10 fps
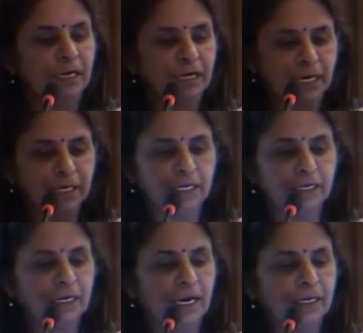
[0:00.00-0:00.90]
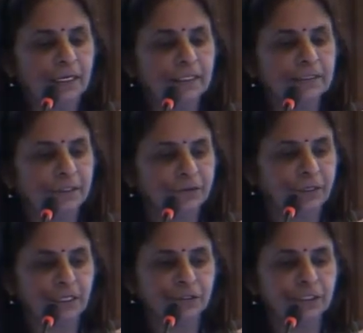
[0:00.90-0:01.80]
again rallies,
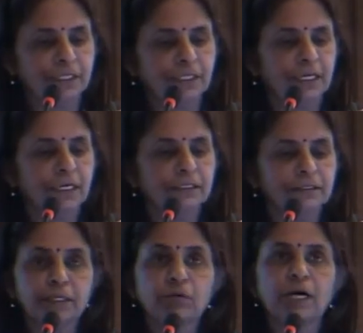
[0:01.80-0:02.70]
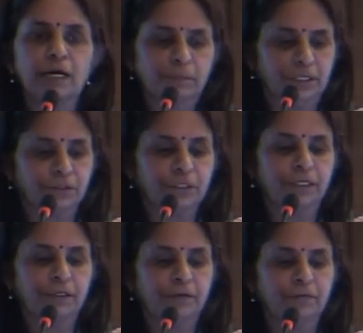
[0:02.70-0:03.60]
education, zero garbage,
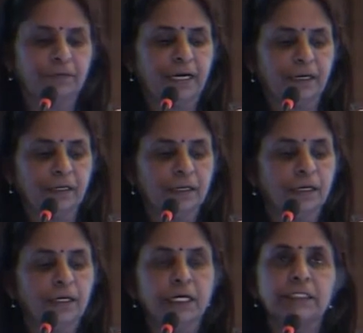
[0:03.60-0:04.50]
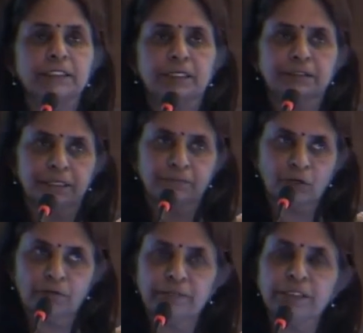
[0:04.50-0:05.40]
where there is the
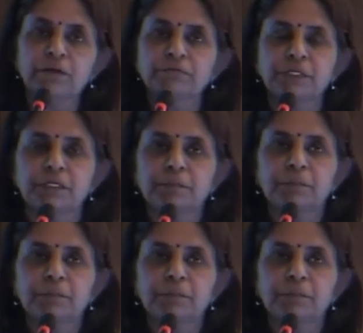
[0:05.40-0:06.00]
involvement of the